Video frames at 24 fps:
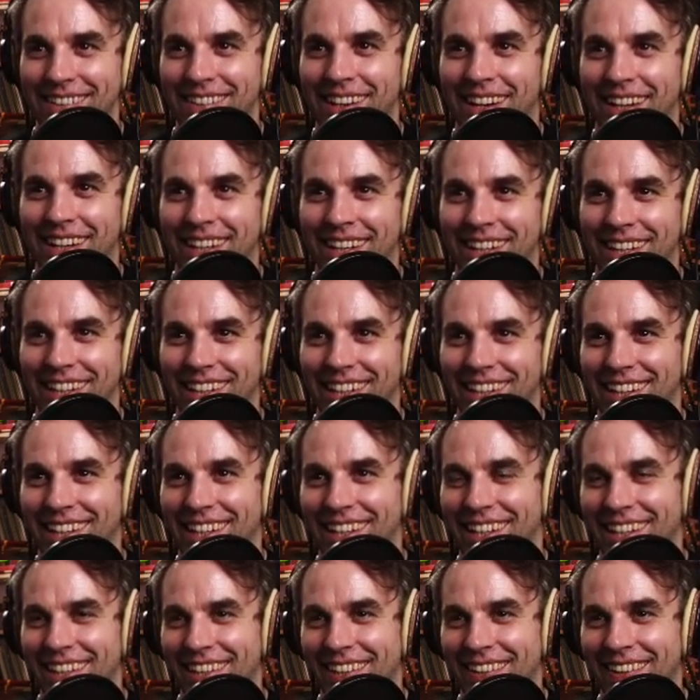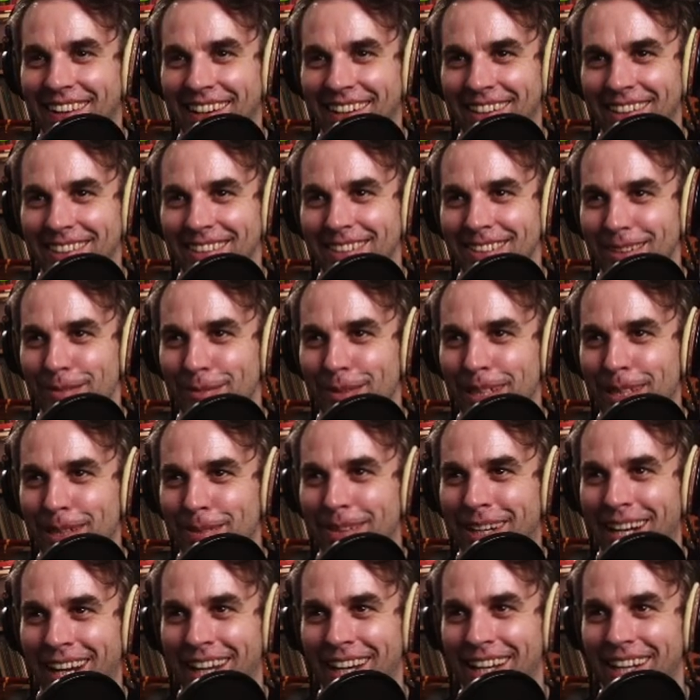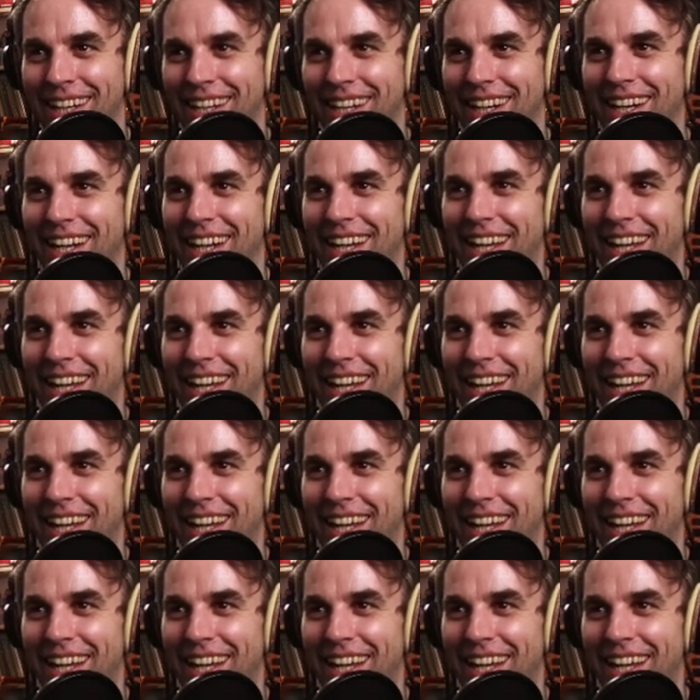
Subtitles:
You gotta do something about it.